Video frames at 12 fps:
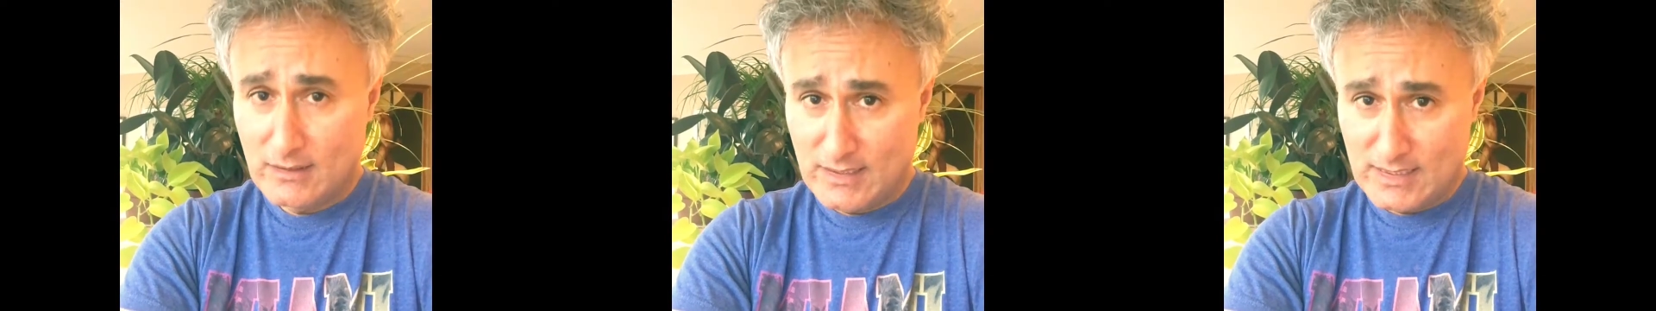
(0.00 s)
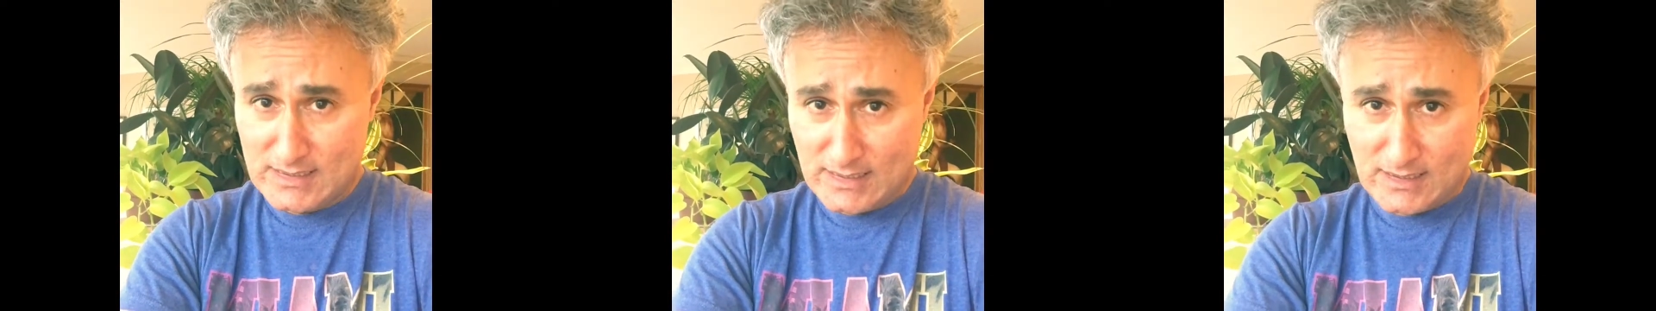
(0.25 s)

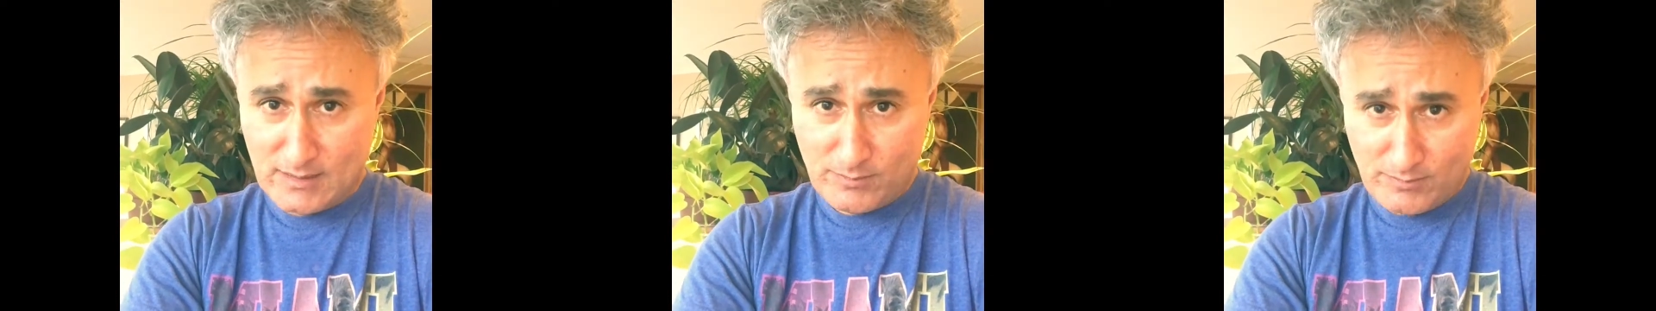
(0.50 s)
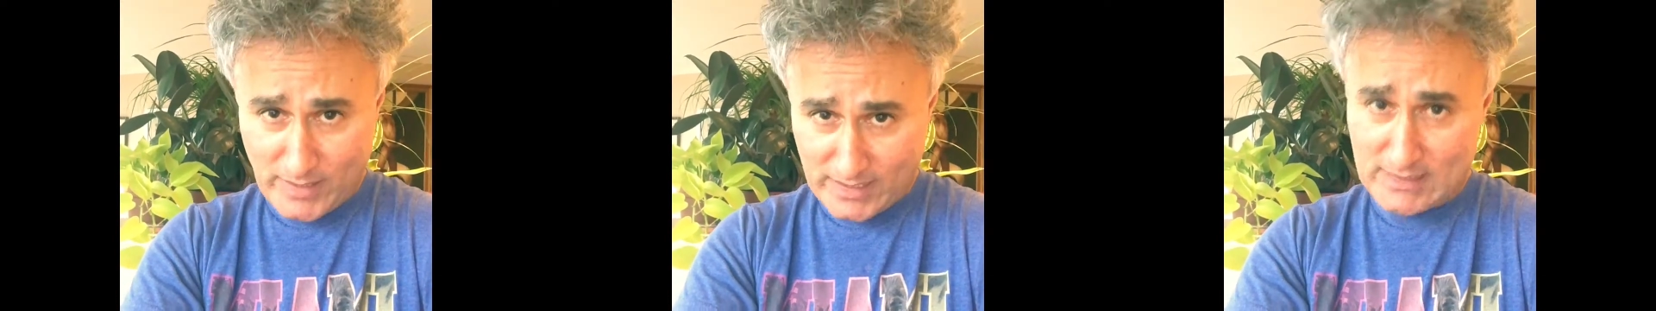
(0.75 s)
This is
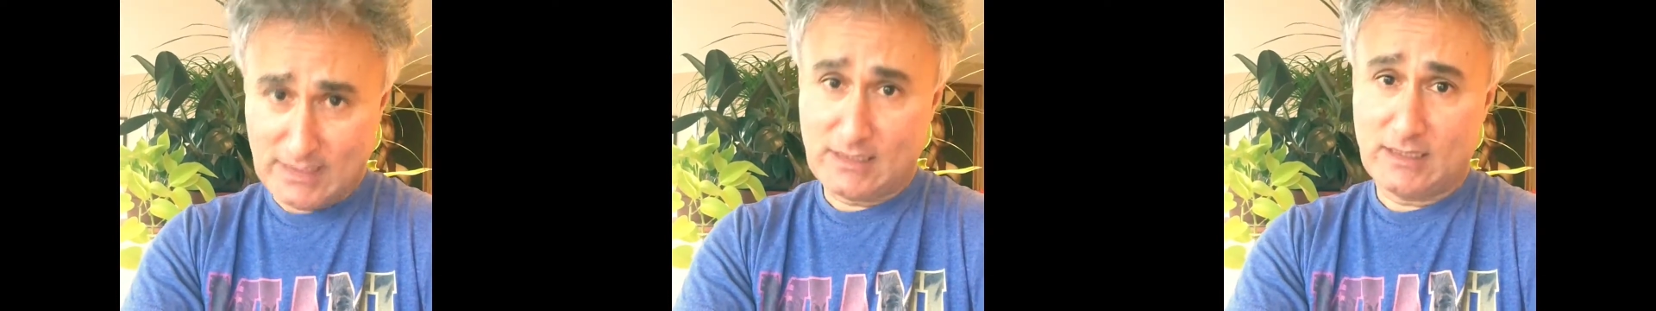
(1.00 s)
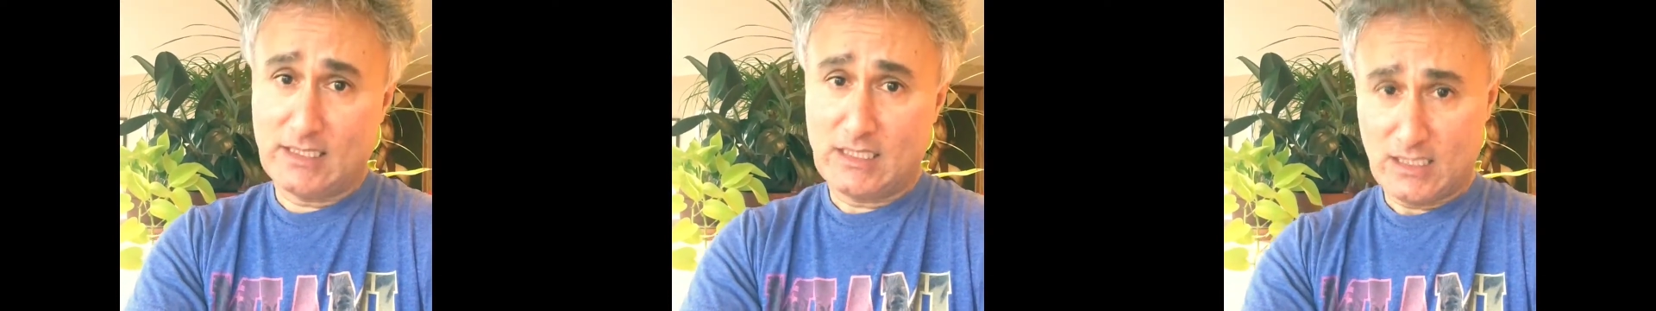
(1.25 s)

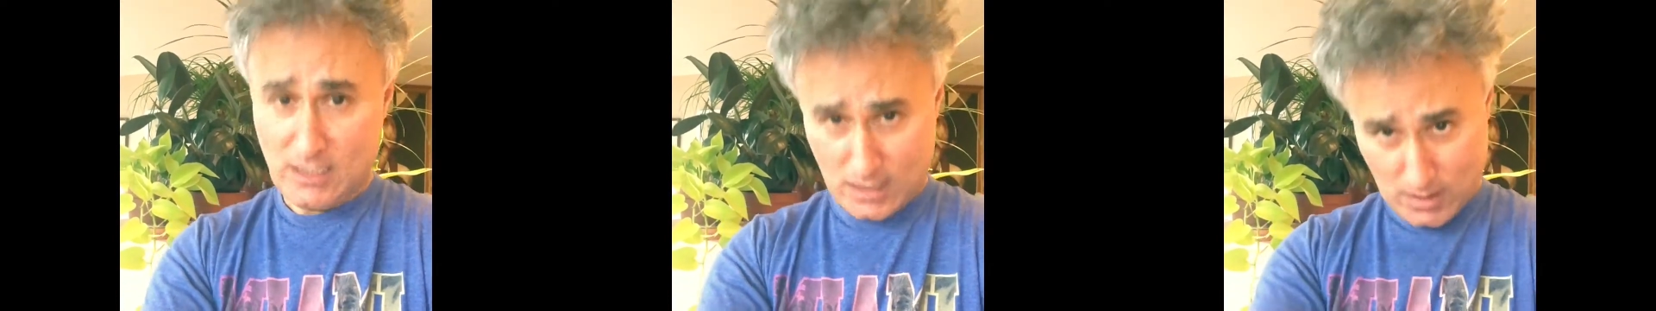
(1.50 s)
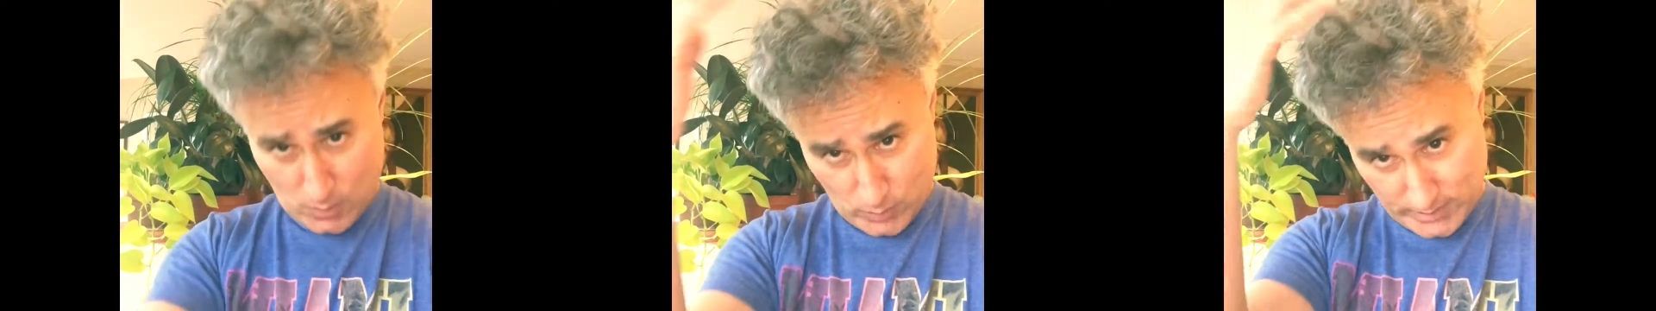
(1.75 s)
basically
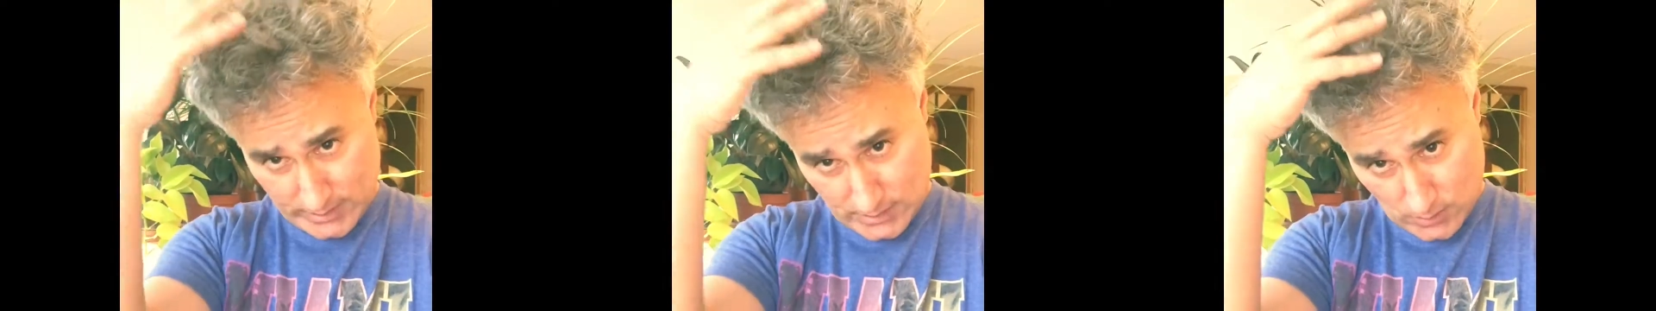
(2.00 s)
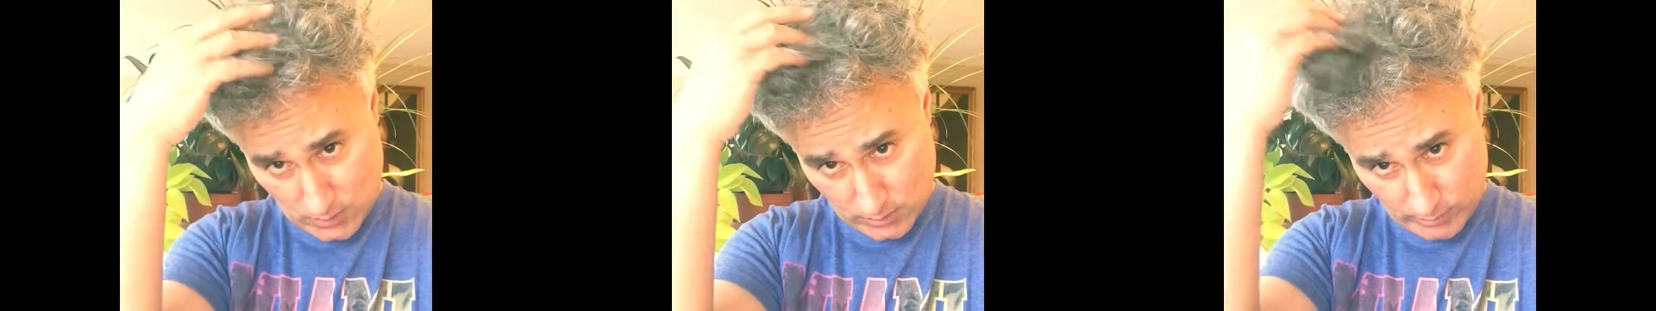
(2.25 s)
with this
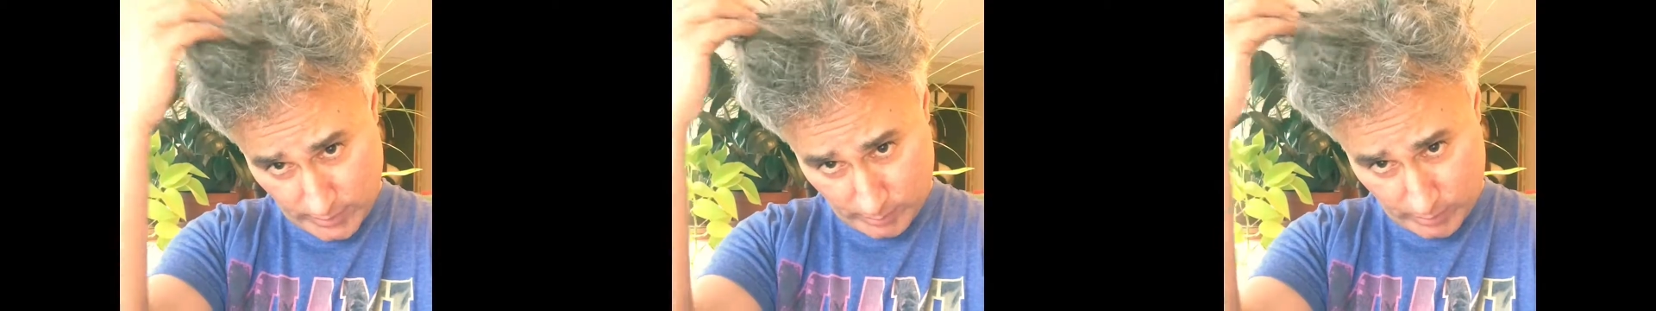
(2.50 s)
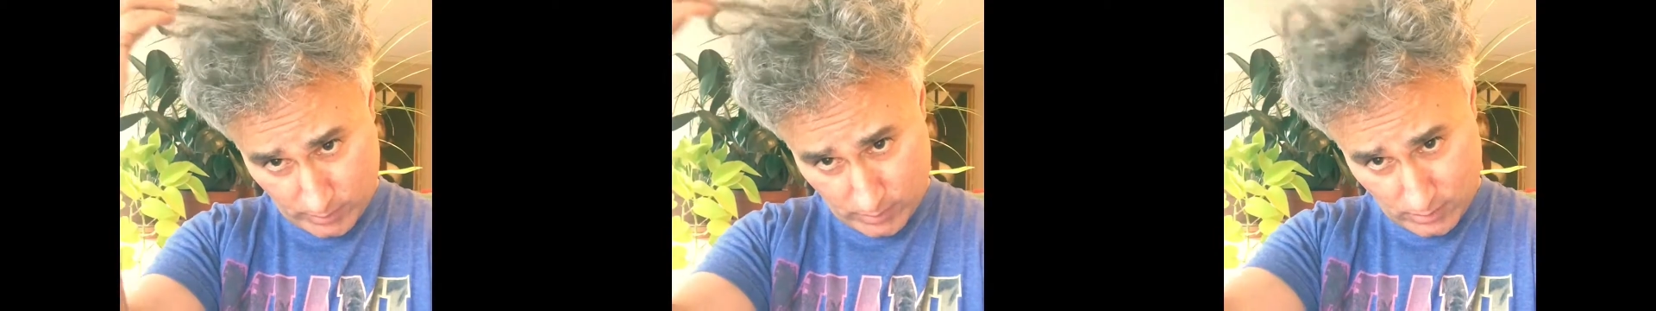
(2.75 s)
salt and
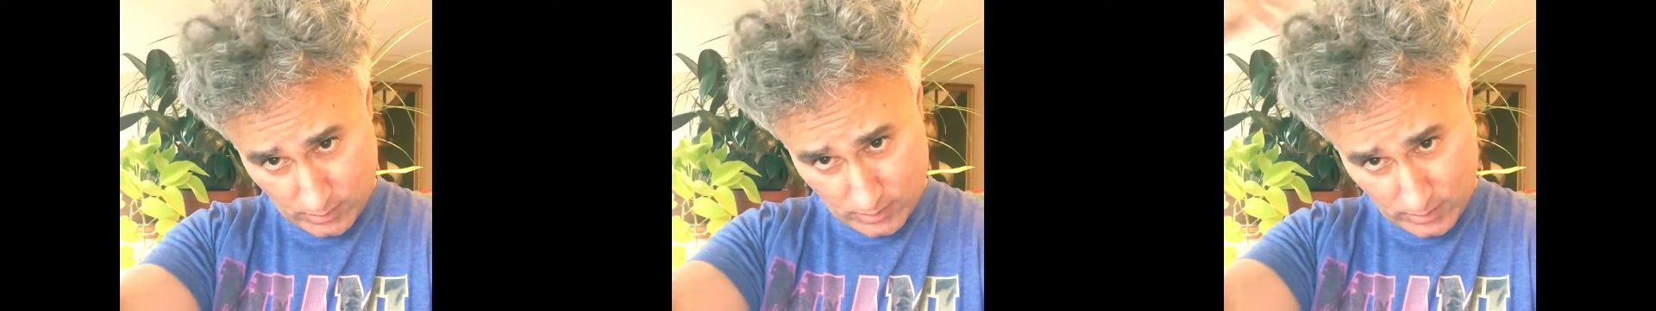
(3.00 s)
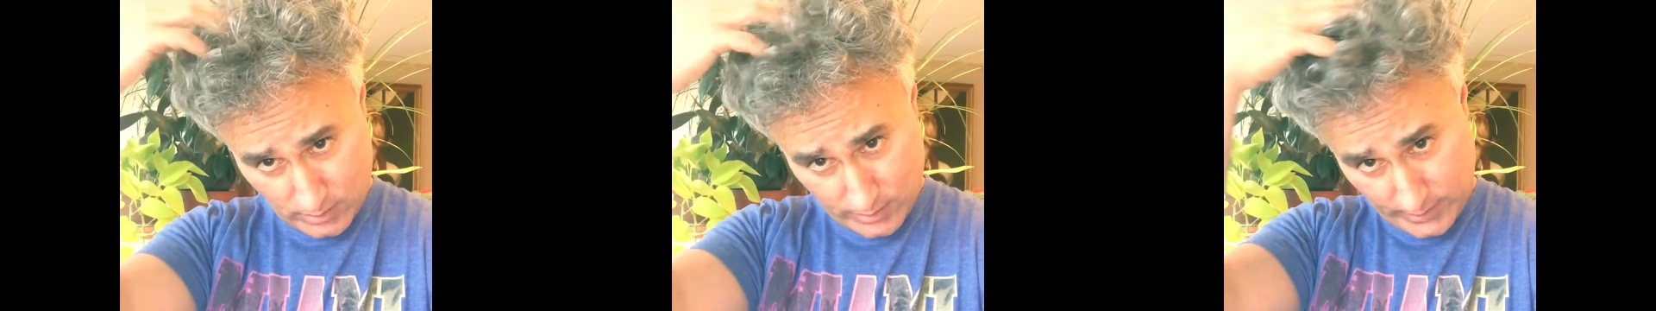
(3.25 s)
pepper
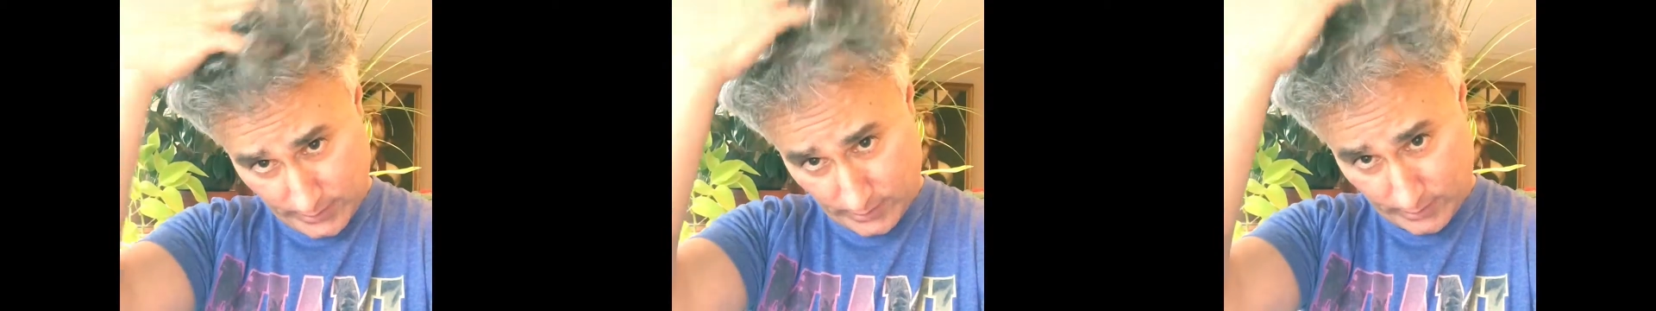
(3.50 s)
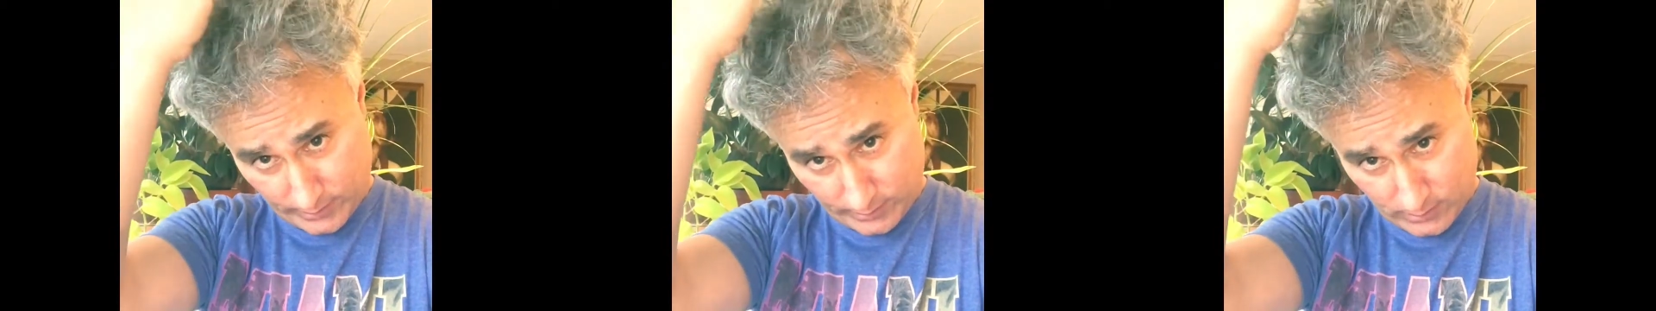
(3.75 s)

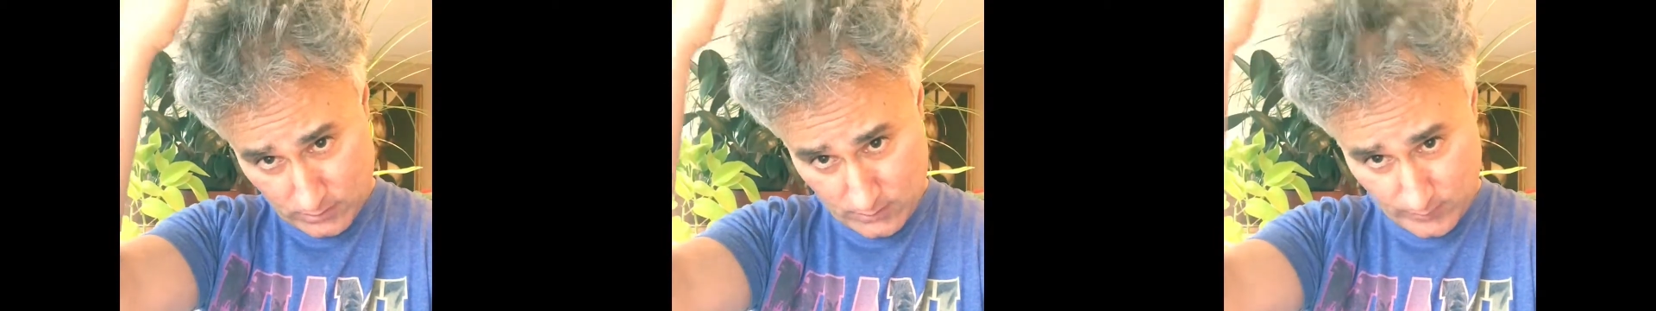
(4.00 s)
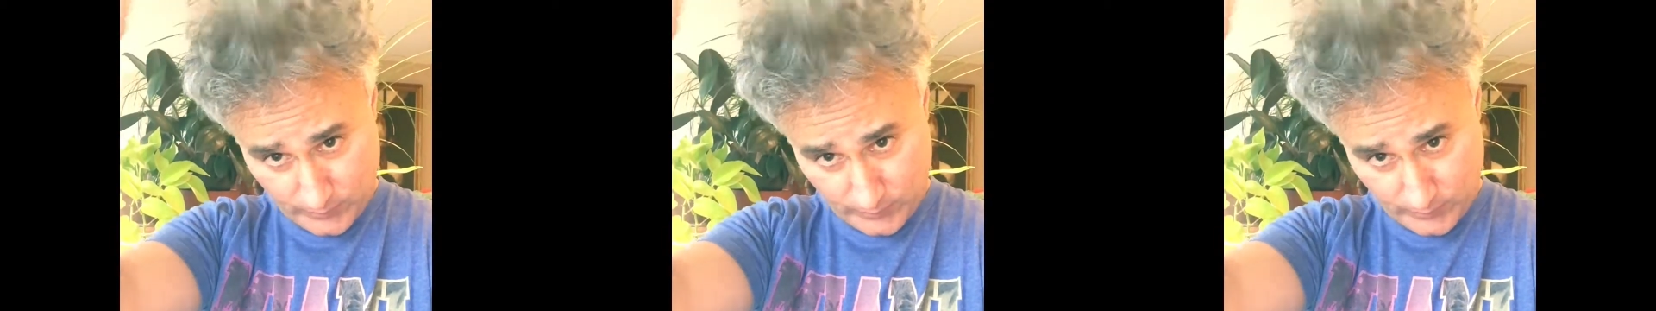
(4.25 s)
hair.